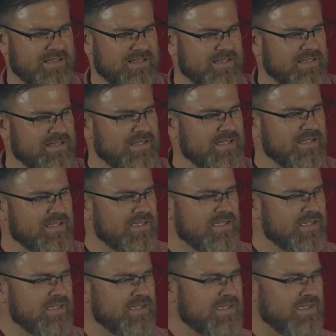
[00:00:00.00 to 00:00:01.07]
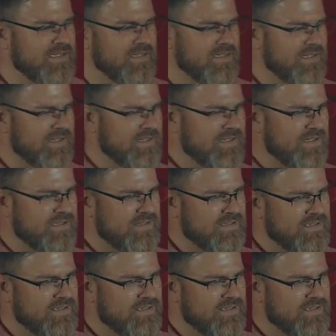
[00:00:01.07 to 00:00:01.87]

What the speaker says: (no one is talking)